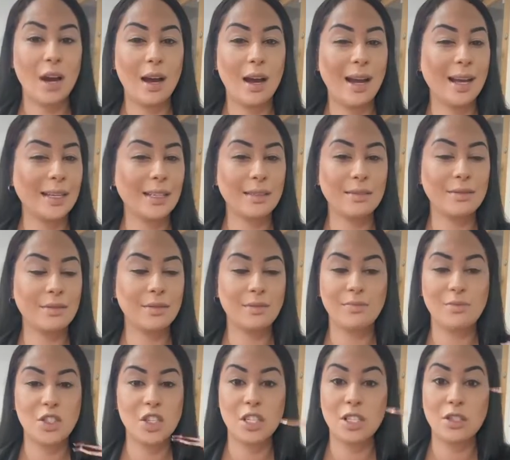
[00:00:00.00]
I
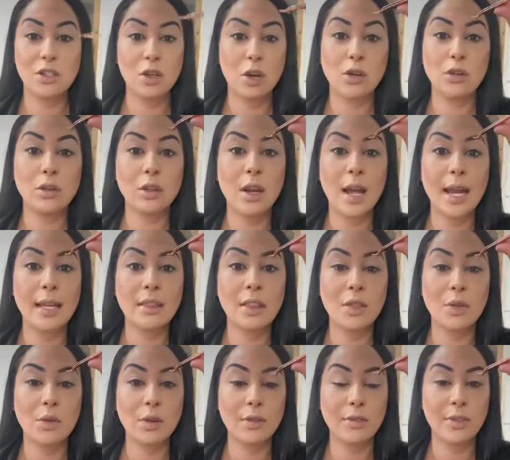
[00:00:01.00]
just don't like the
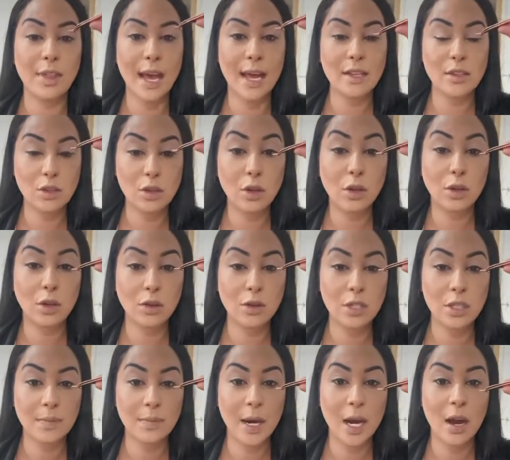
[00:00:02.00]
thought of that so
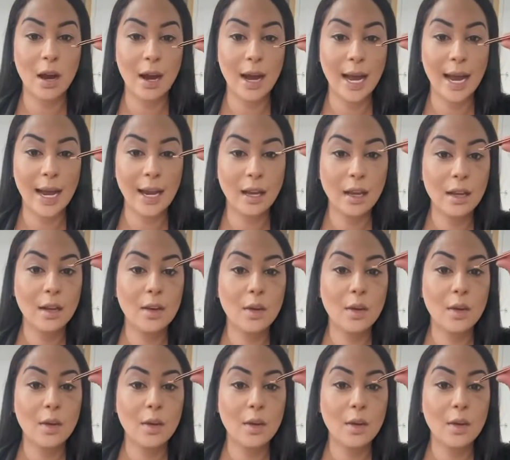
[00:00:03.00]
close to my eye